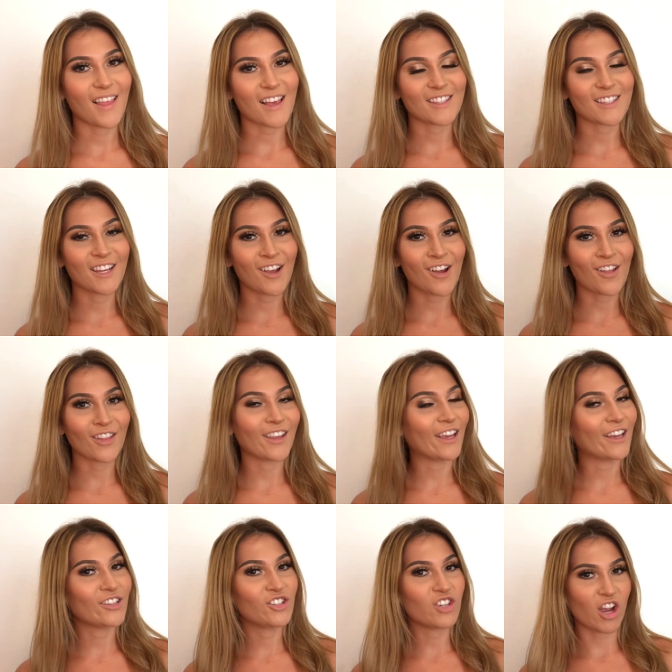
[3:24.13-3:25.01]
last thing on
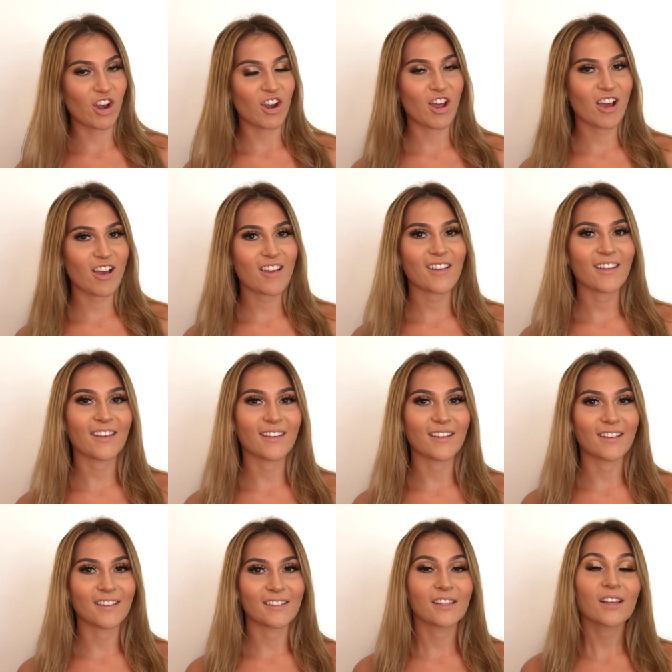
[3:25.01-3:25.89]
the agenda
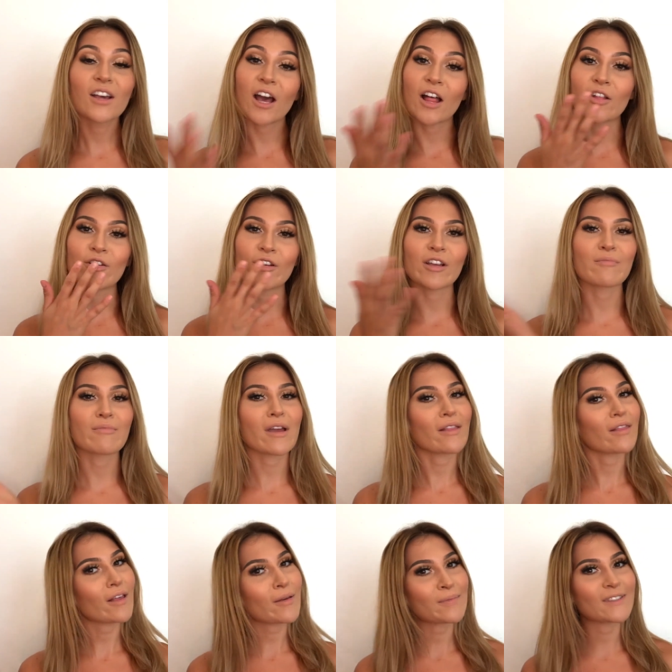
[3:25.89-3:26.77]
is coloring
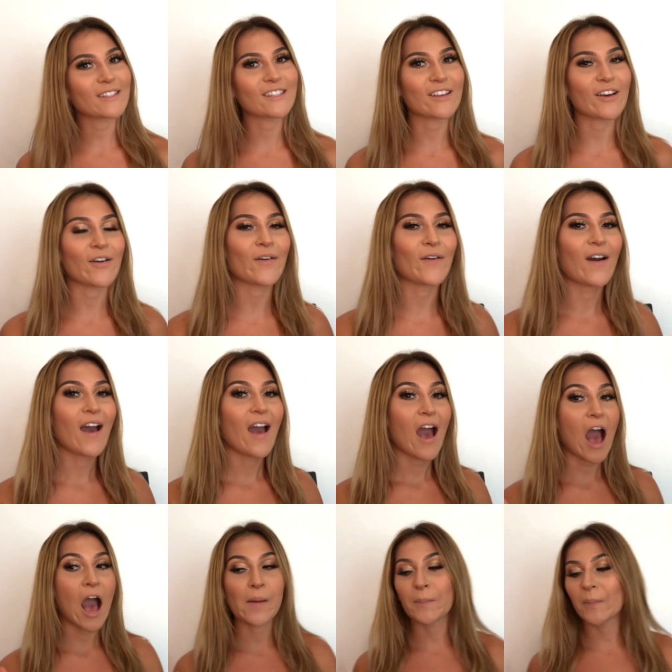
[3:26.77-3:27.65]
my lips, so
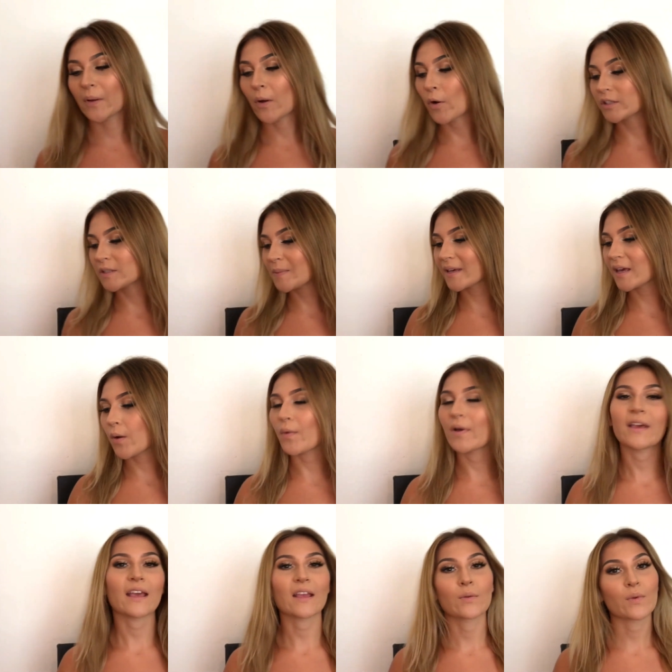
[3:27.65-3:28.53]
I'm going to be
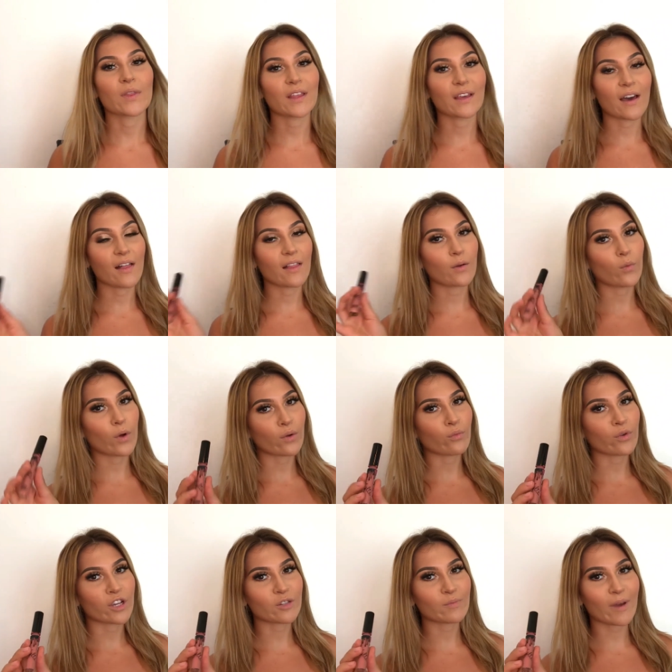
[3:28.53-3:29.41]
going in with the color
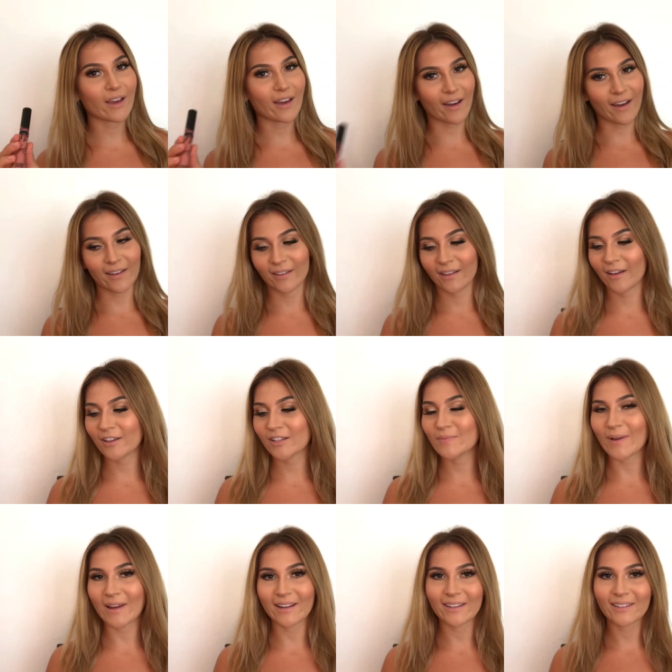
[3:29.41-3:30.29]
One Wish by Kylie
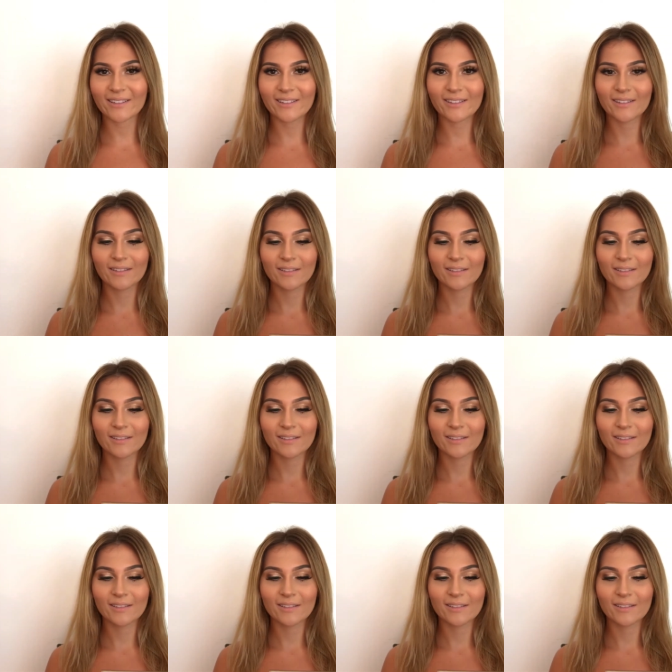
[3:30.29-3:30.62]
Cosmetics.